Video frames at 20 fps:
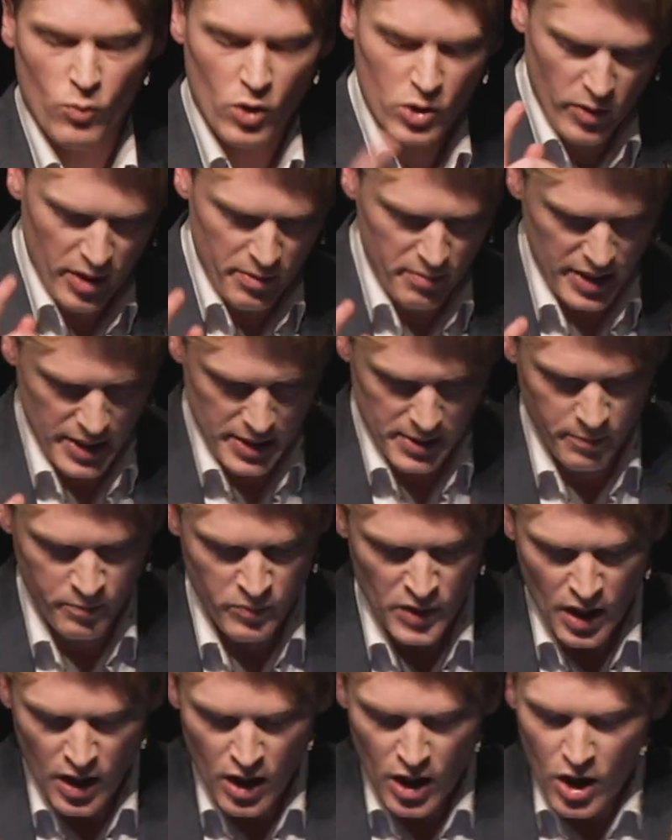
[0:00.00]
What do I mean?
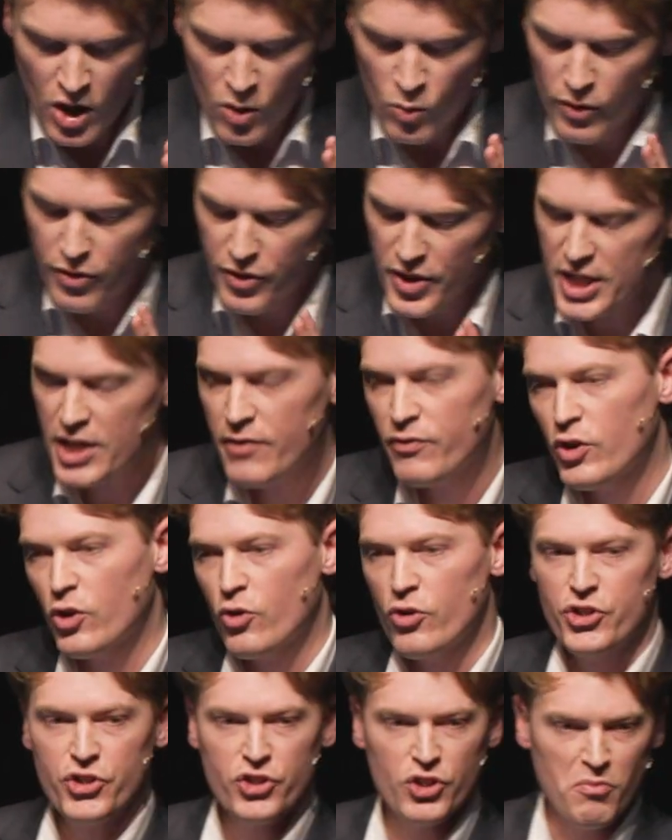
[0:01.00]
Well, think of the
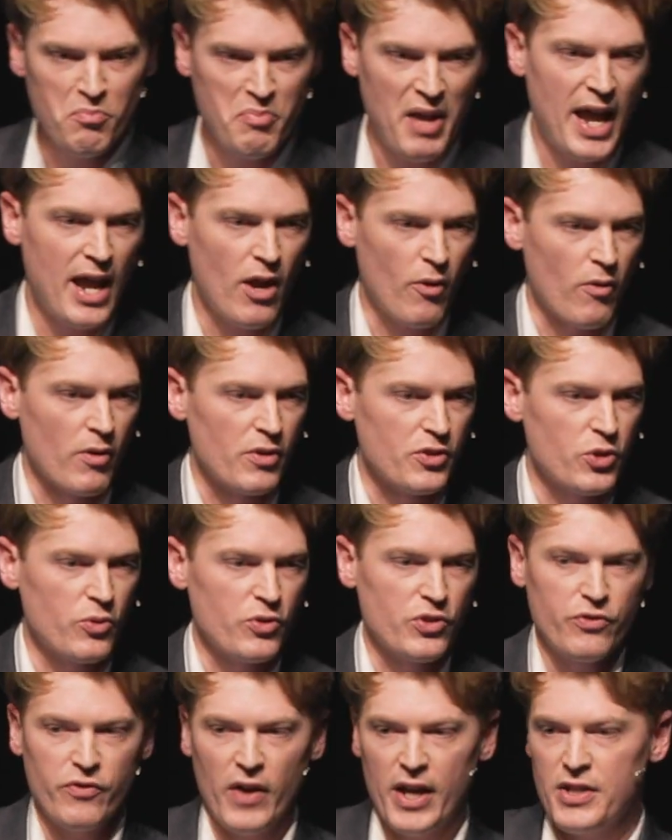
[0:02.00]
Christian parent
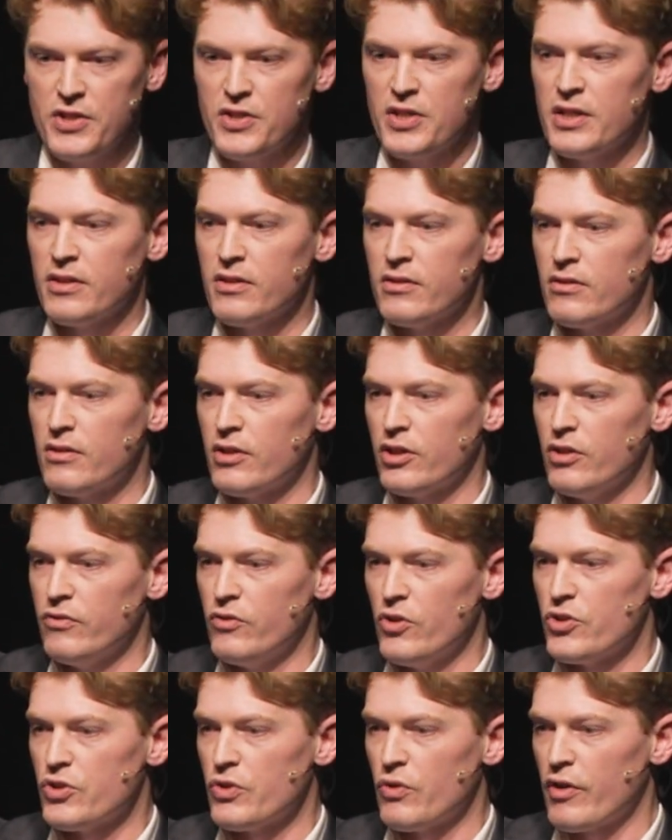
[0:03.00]
who is facing the
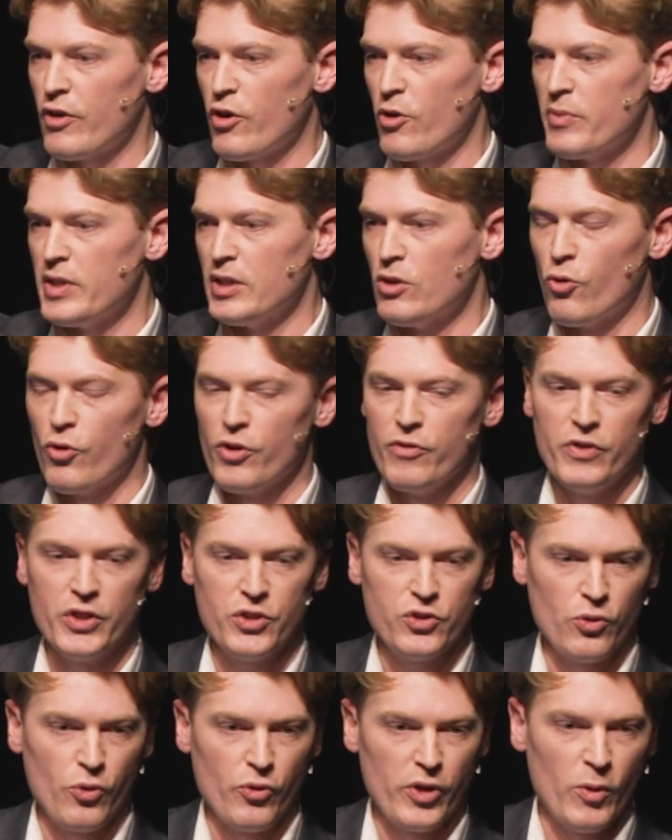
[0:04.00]
conversion therapy law in
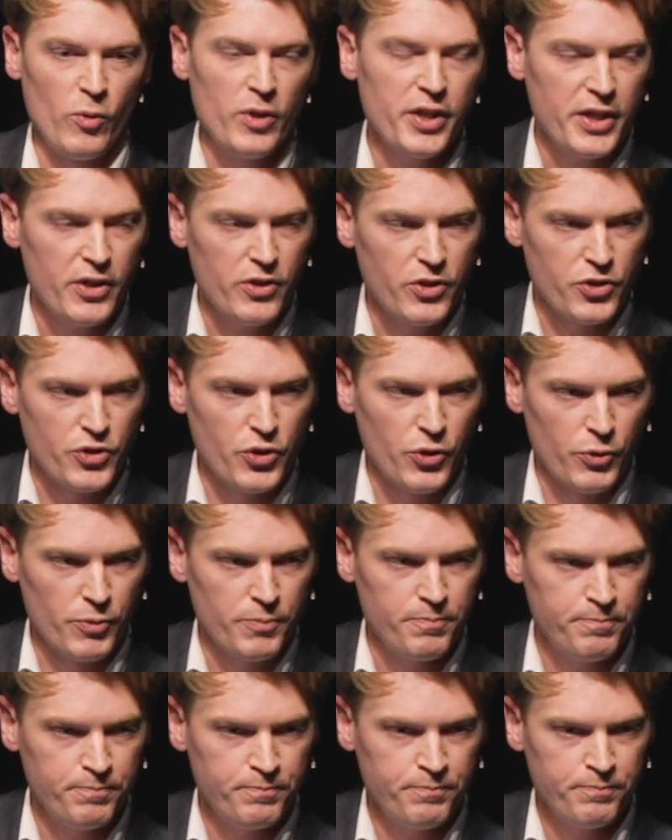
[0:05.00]
Victoria. What are they going to do?
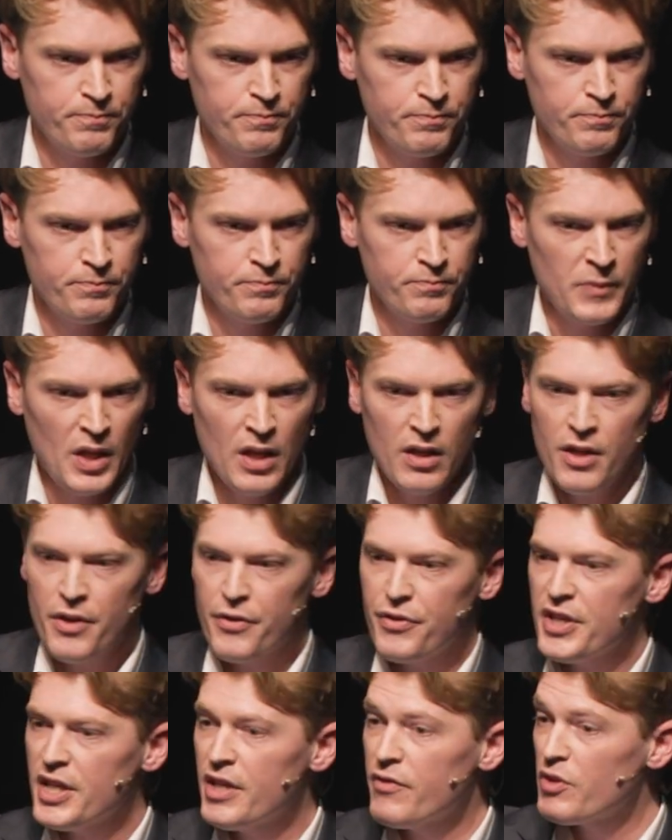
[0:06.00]

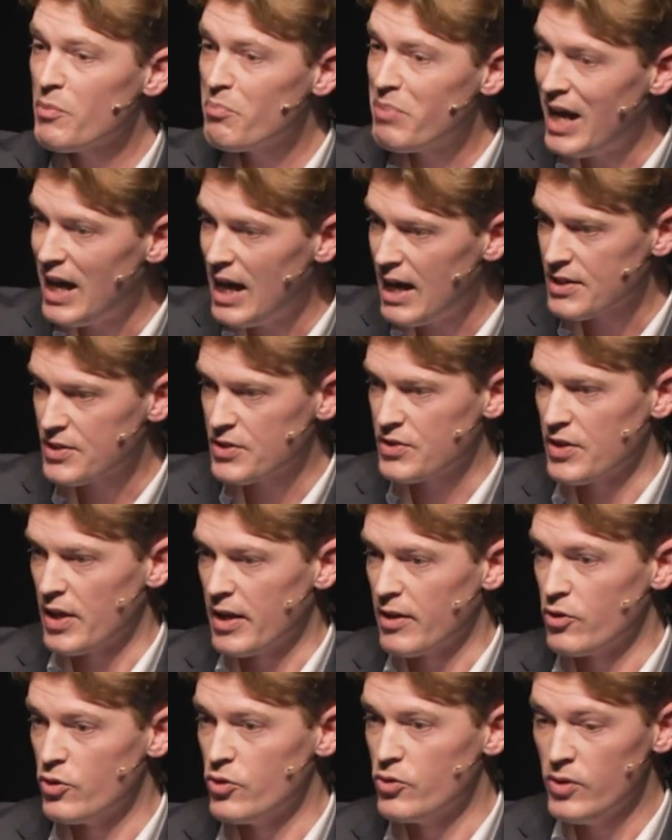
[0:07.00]
Think of the
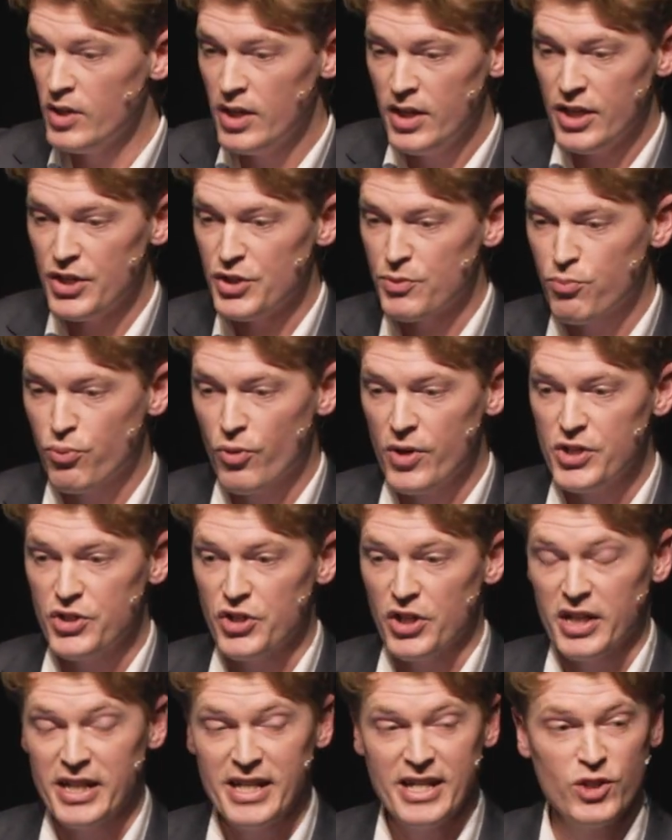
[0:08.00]
pastor who is
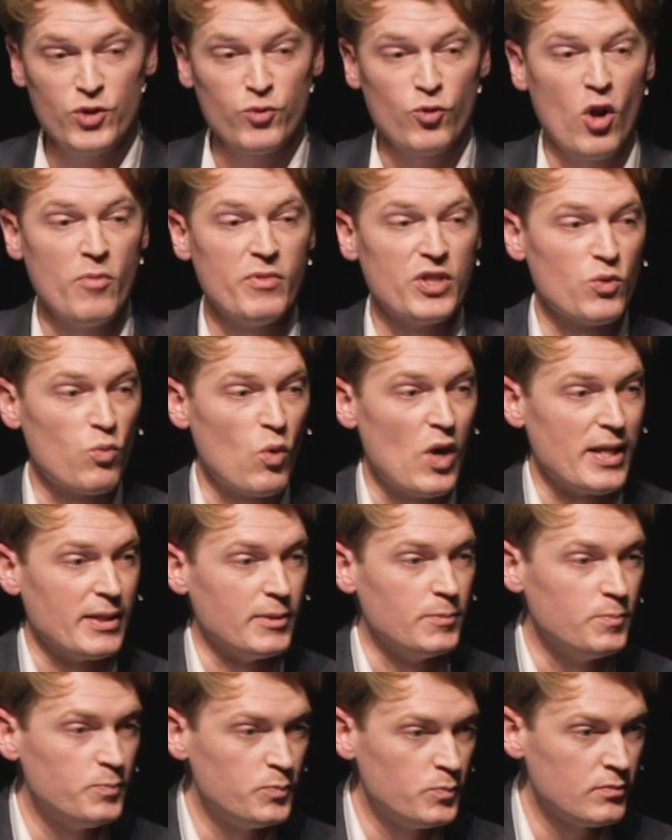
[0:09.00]
preaching and he hits Romans
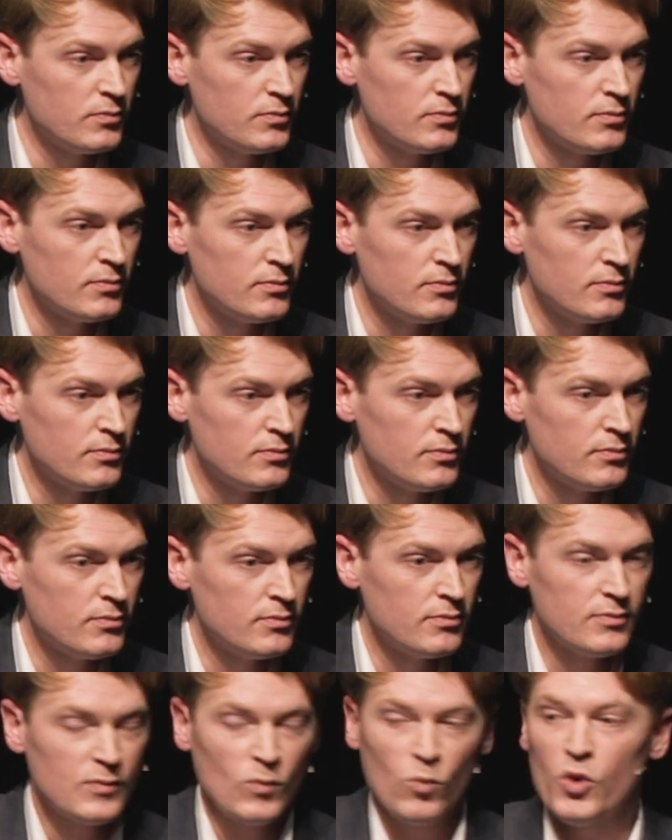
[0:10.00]
1.
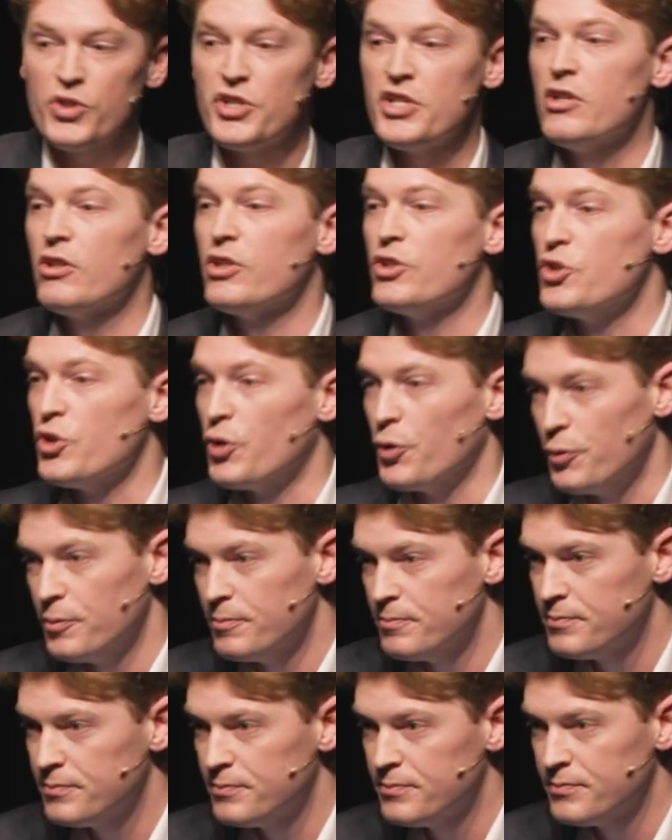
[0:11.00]
What's he going to do?
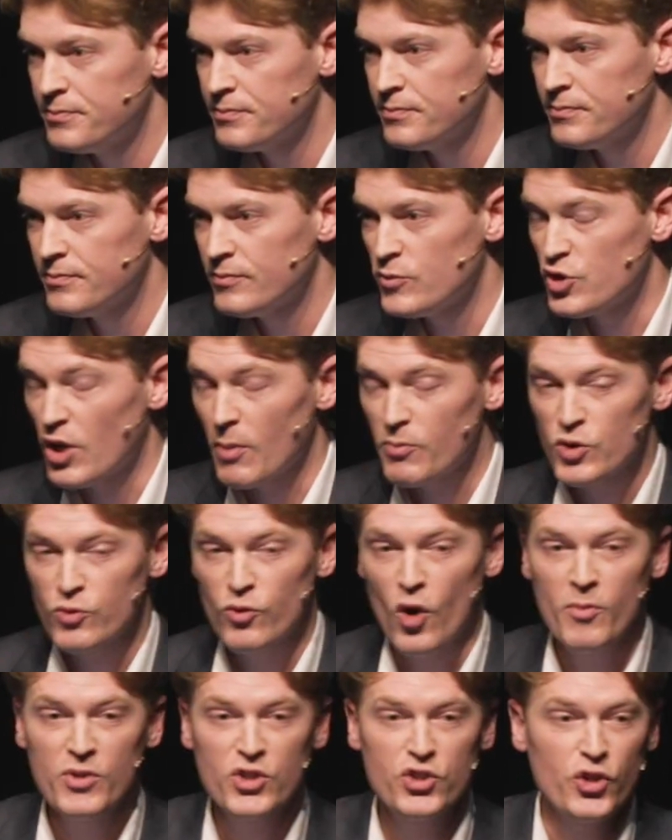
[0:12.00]
Jump to
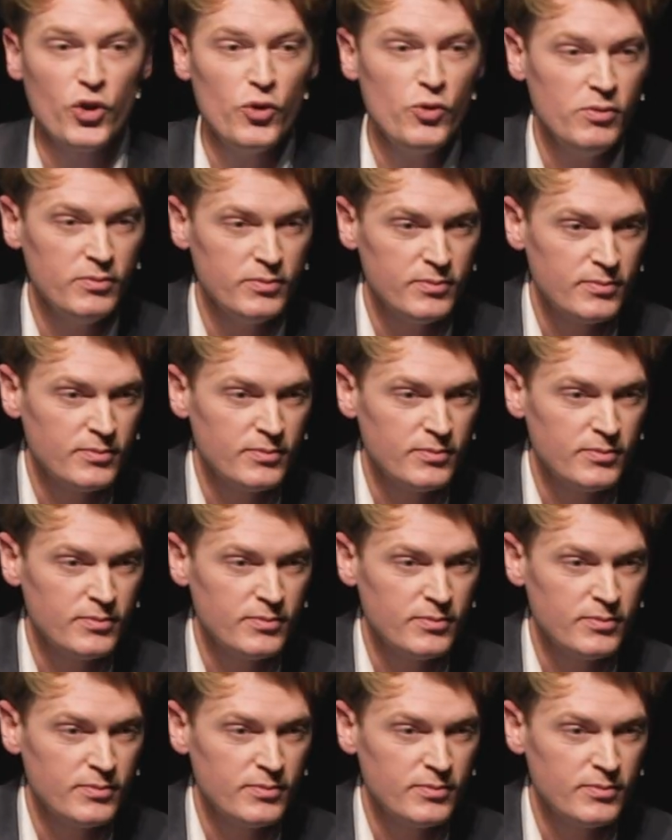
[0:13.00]
Romans 2?